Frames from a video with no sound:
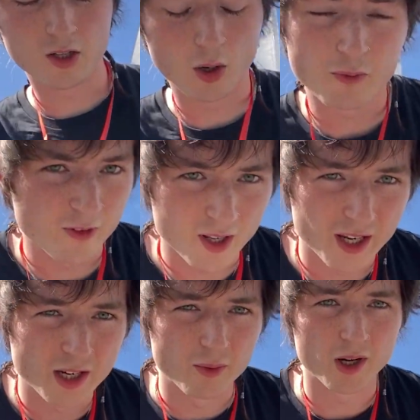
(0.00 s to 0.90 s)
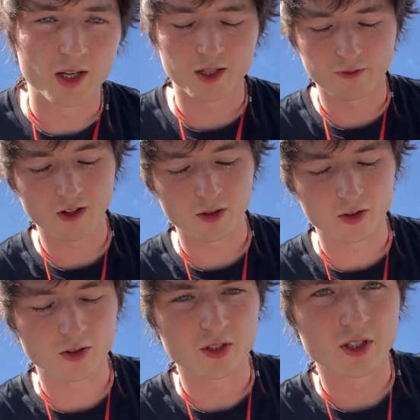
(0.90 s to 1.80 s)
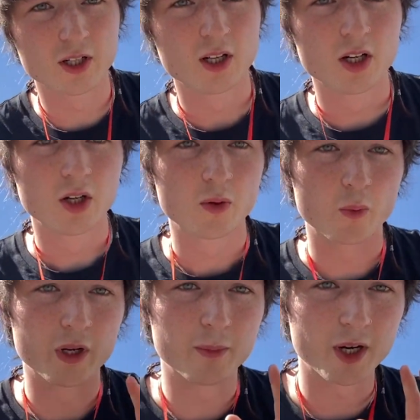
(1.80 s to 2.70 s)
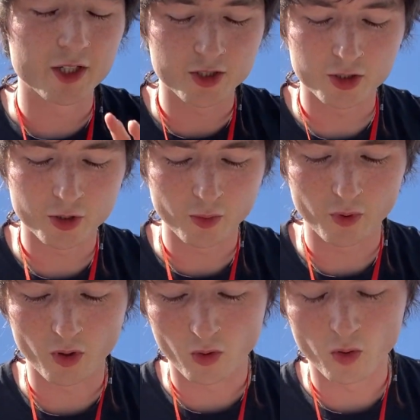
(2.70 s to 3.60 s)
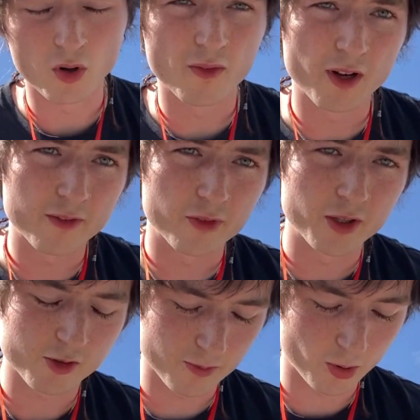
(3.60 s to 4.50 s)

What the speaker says: Hopefully anyway, felt good. we managed to shoot all of our frames with